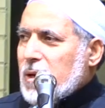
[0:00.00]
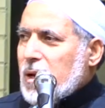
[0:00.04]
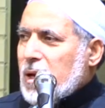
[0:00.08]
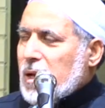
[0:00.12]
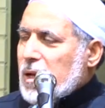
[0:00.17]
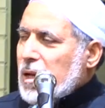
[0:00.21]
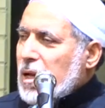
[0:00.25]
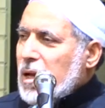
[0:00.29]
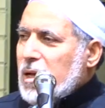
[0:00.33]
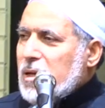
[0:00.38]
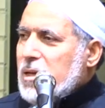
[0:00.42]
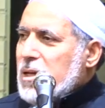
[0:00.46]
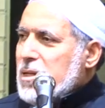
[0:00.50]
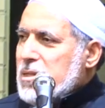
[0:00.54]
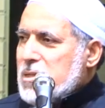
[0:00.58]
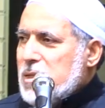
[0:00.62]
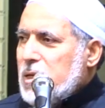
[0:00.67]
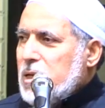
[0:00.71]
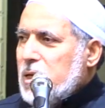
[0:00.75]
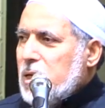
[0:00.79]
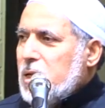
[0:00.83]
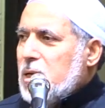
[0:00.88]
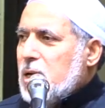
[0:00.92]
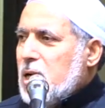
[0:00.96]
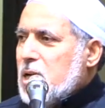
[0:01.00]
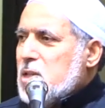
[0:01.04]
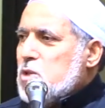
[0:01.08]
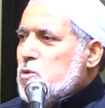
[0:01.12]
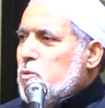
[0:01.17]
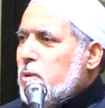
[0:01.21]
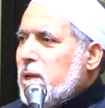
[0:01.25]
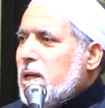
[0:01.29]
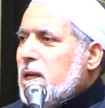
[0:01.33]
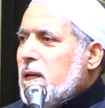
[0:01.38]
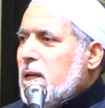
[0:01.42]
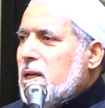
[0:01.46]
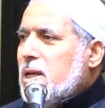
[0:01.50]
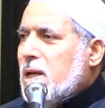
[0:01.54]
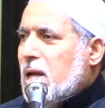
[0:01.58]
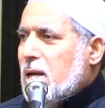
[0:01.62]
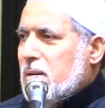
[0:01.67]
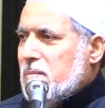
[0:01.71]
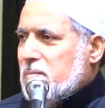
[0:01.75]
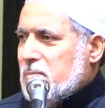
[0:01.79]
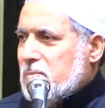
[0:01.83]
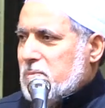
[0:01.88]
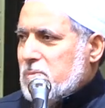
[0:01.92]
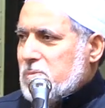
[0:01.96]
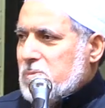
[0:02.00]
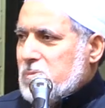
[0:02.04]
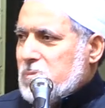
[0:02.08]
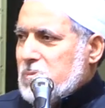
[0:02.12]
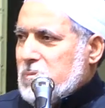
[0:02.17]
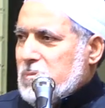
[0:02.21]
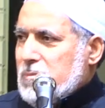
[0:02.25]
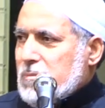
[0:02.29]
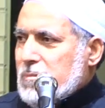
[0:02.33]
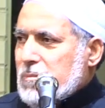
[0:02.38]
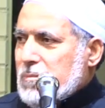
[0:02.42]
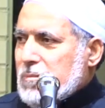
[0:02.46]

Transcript: Allah doesn't need us, we need Him.